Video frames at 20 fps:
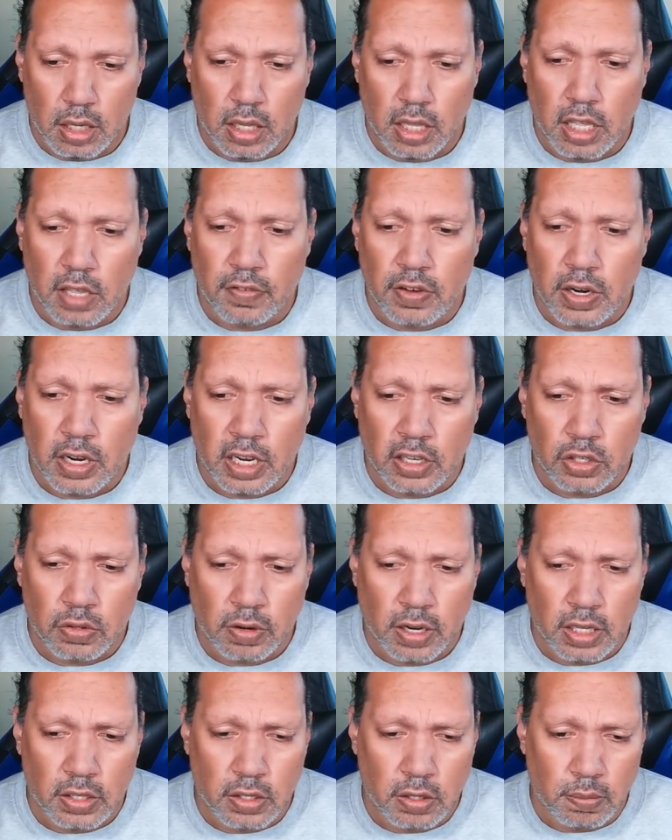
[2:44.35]
Even I
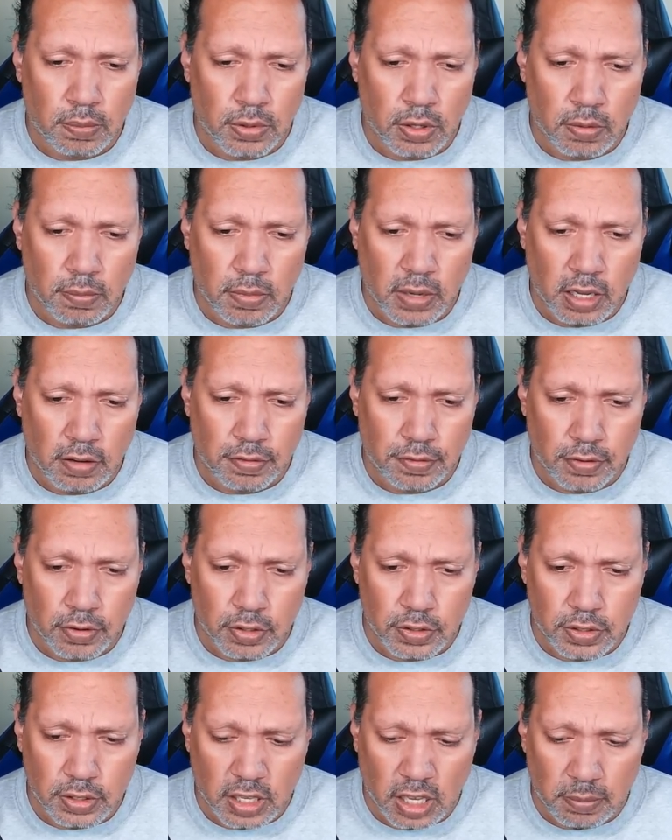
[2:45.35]
tried to build my
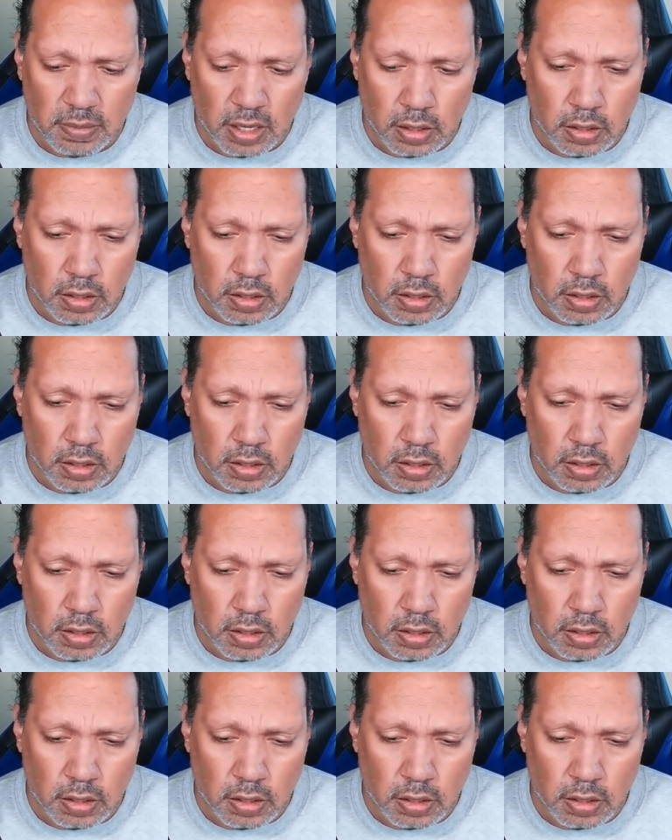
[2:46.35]
first gaming